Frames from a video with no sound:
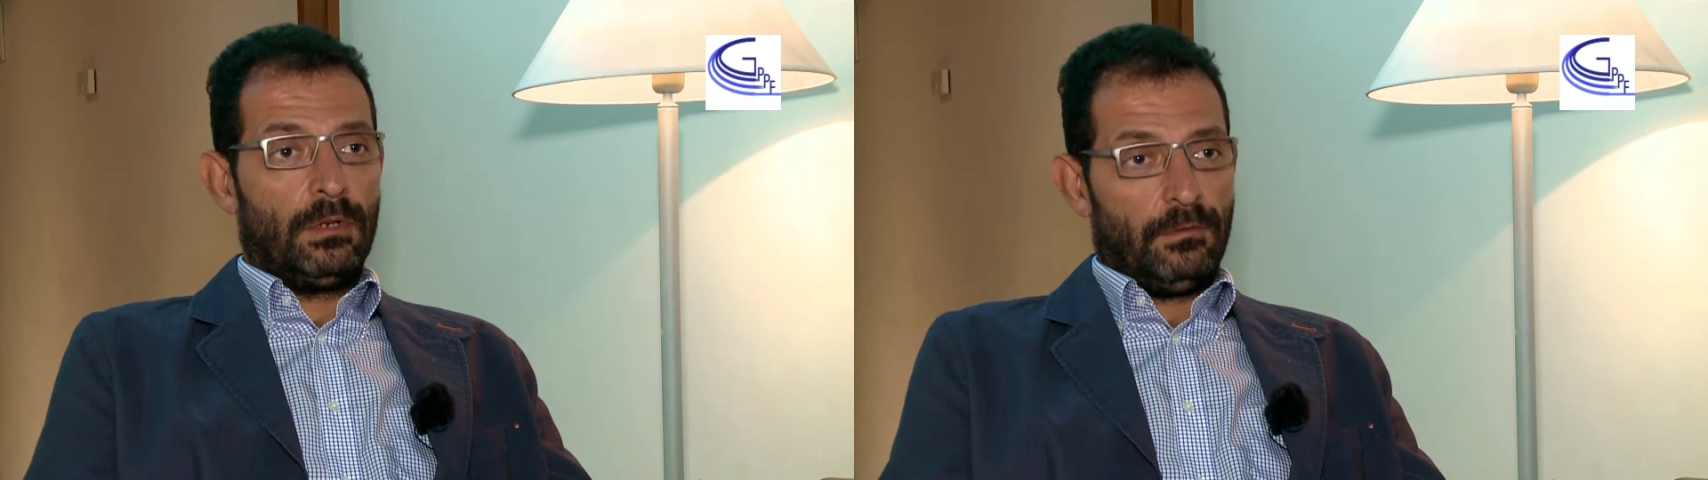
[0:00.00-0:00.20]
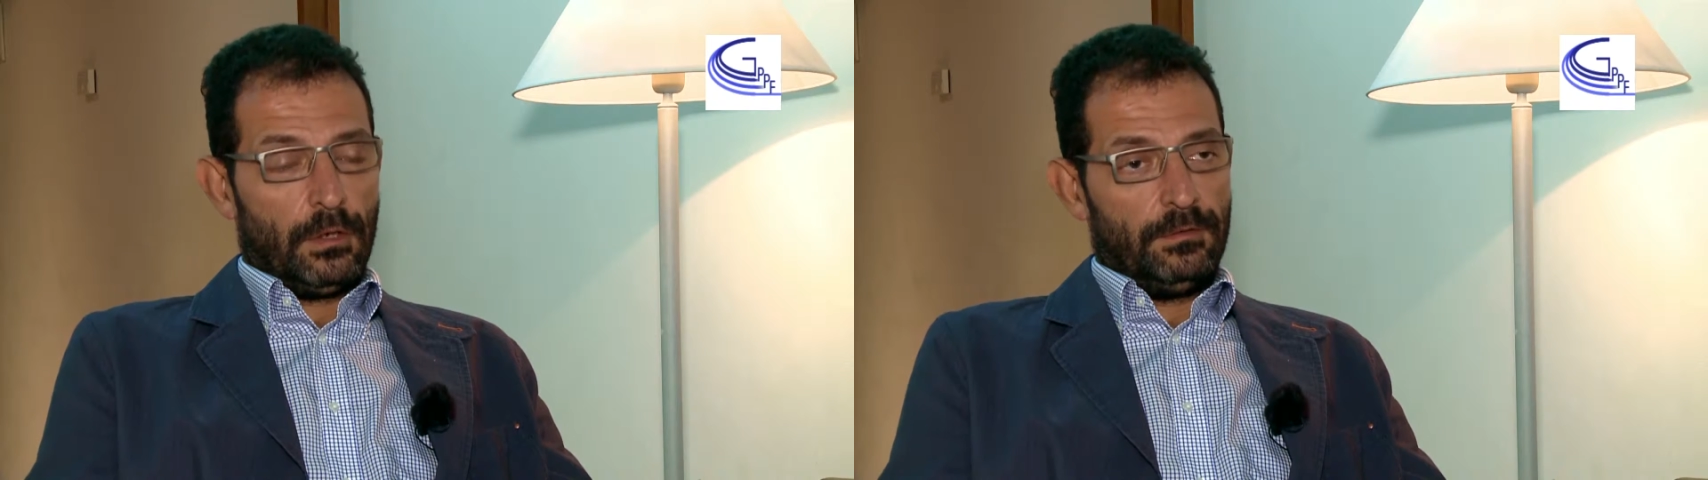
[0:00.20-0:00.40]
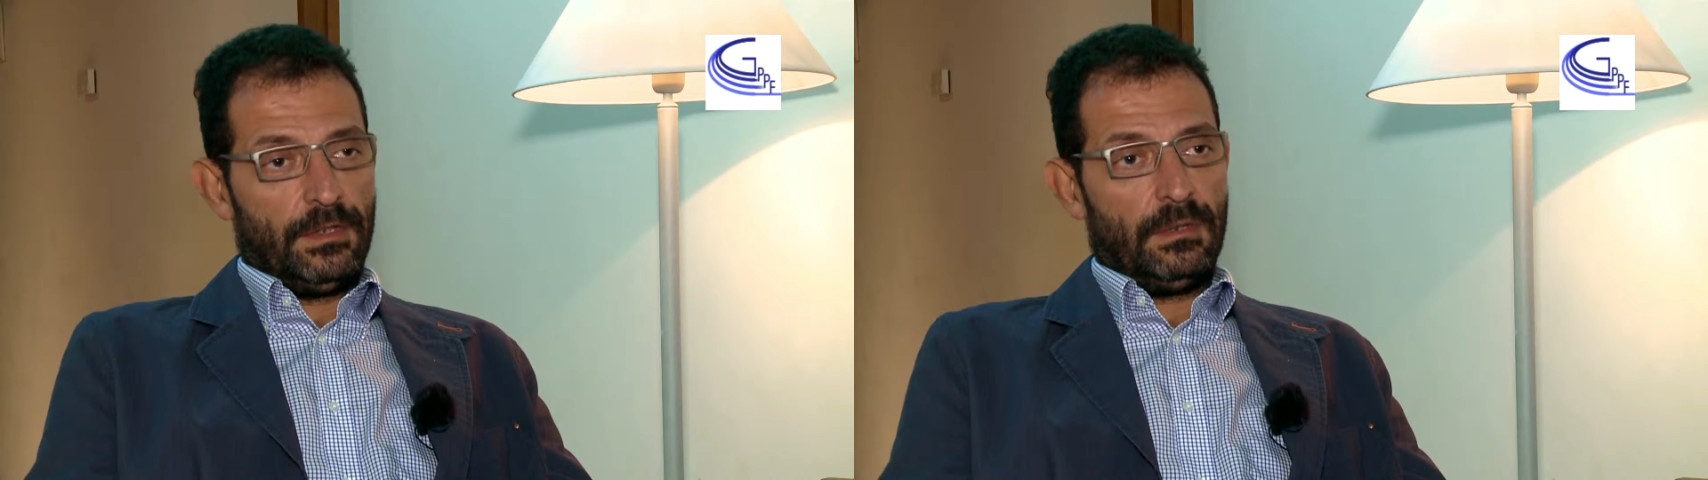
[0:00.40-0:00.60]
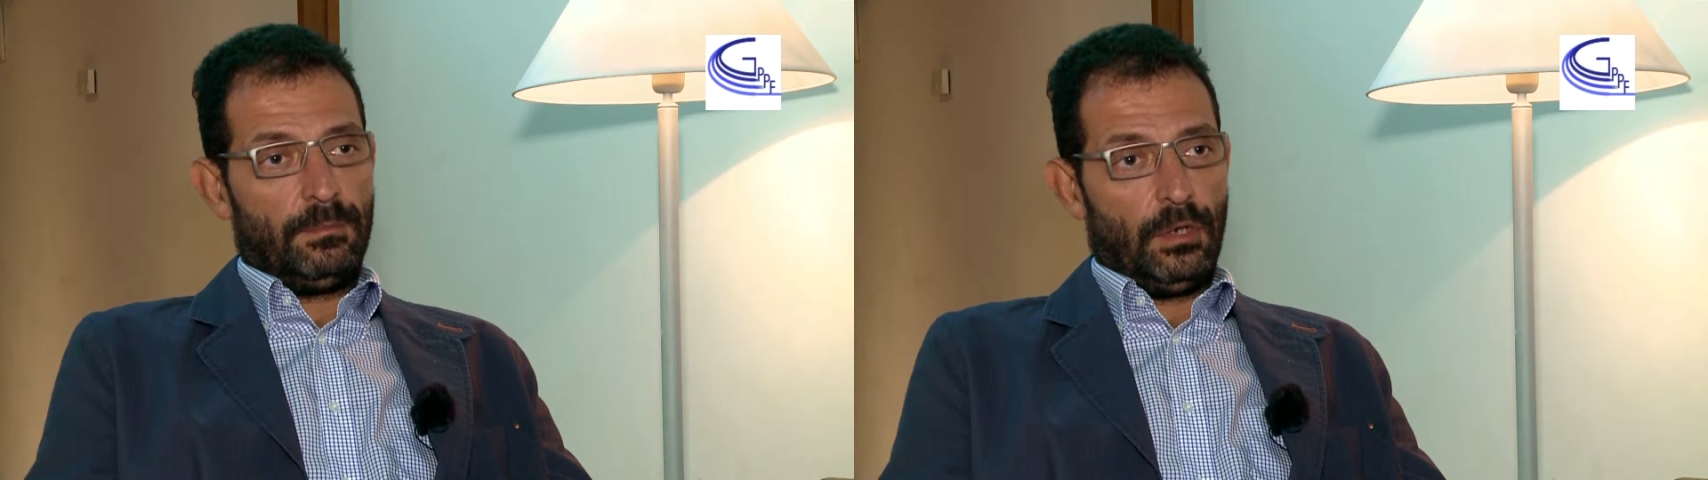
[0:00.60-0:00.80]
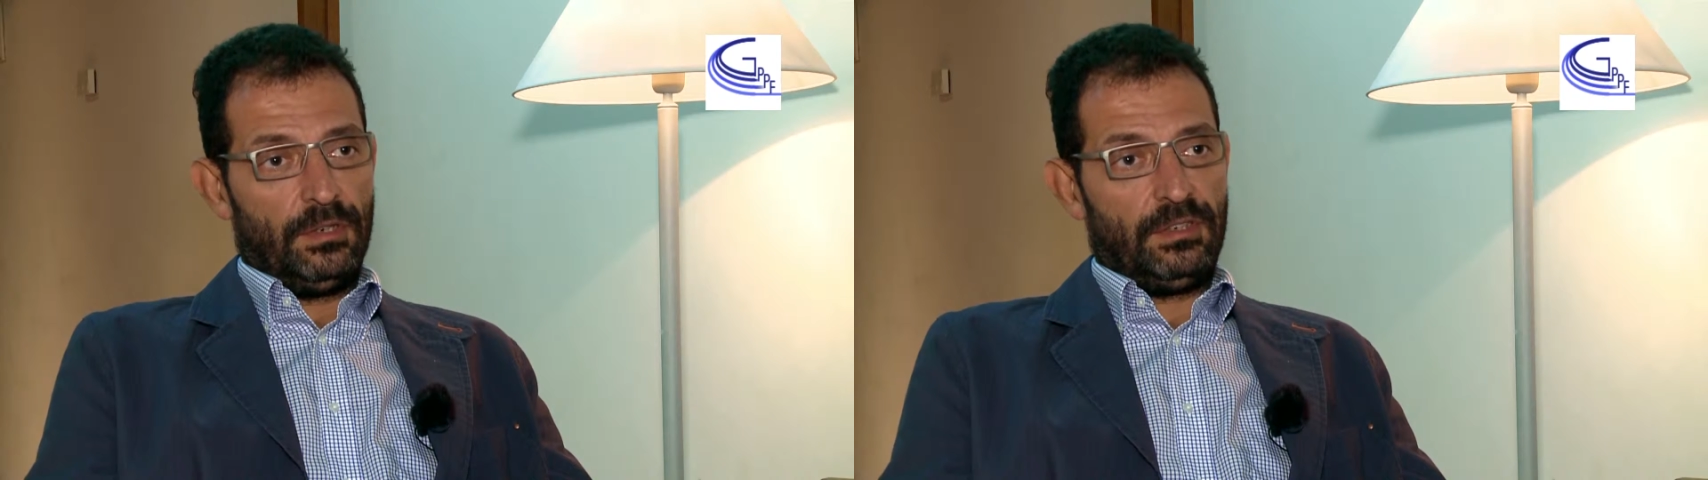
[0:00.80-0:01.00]
involved in the
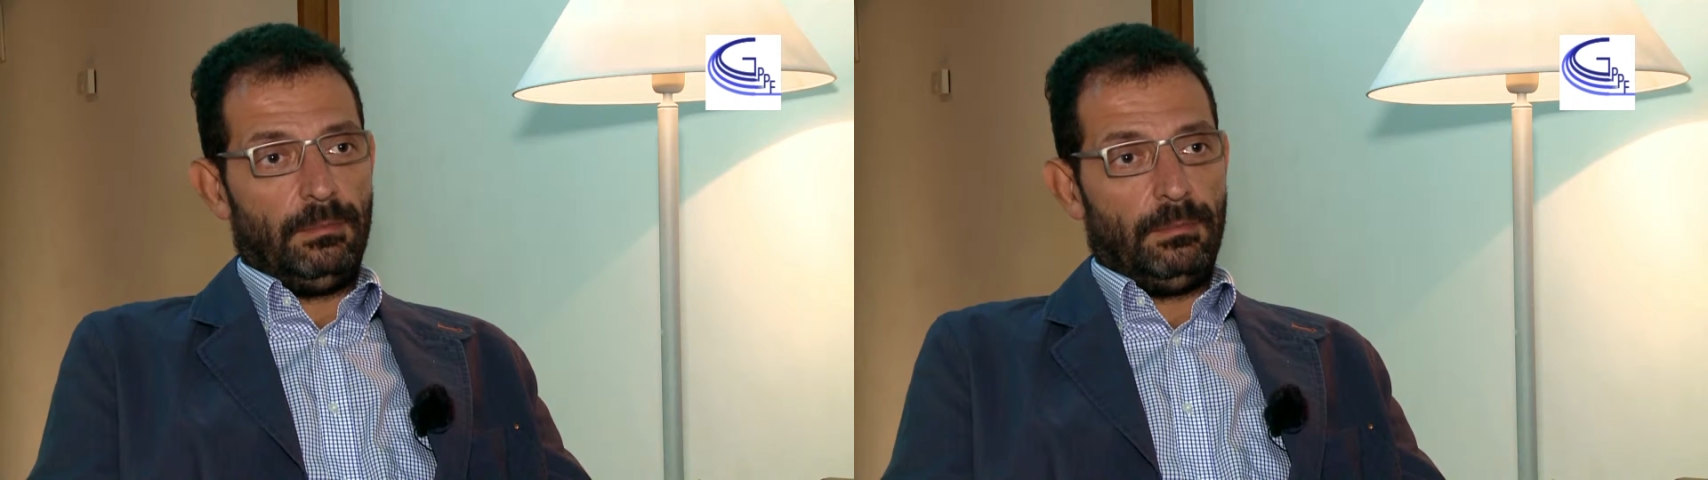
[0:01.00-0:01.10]
policy